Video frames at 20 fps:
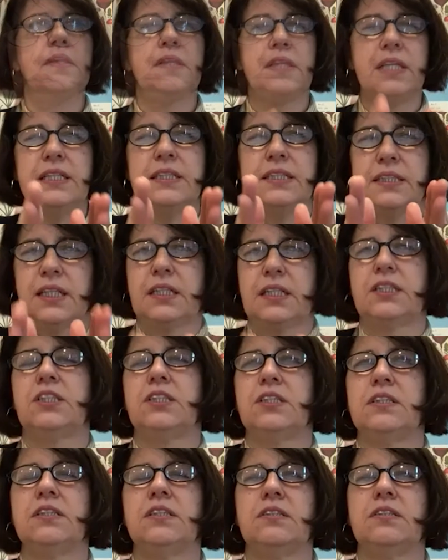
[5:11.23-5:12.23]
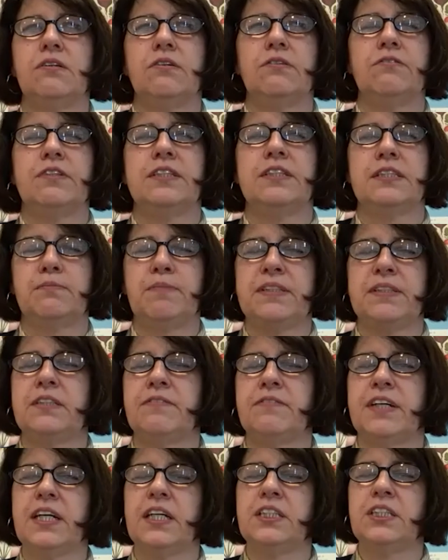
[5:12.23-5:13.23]
these sections of the
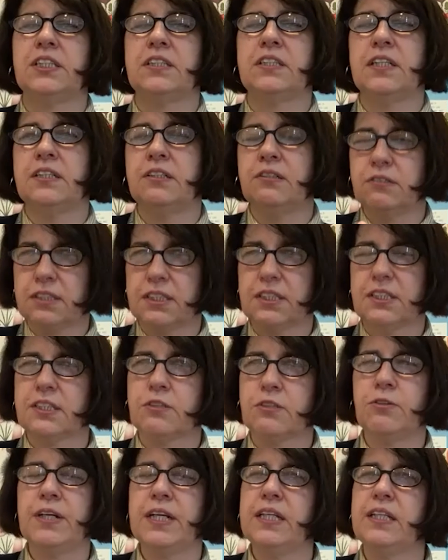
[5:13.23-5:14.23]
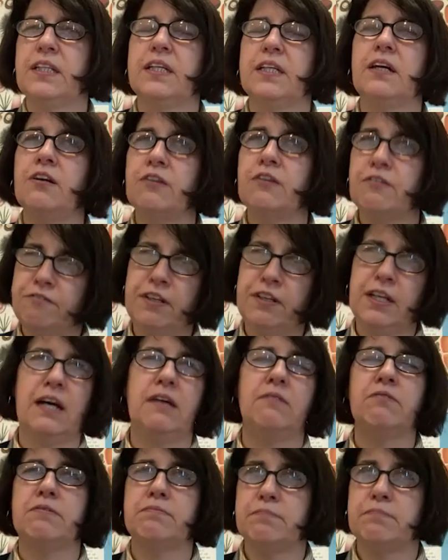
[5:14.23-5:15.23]
specification, they're not discrete, they
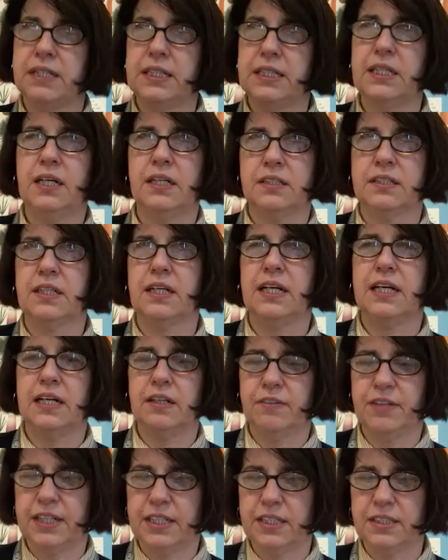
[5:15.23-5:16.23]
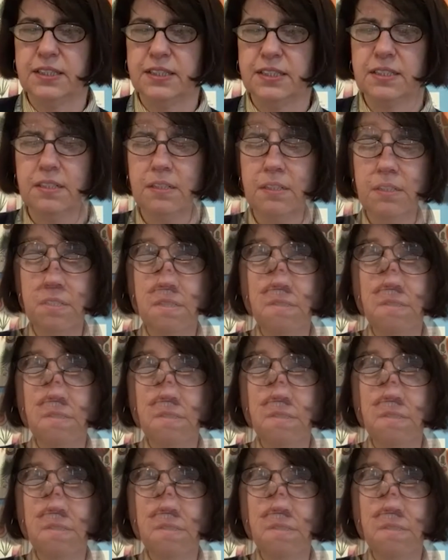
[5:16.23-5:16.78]
overlap with many other areas.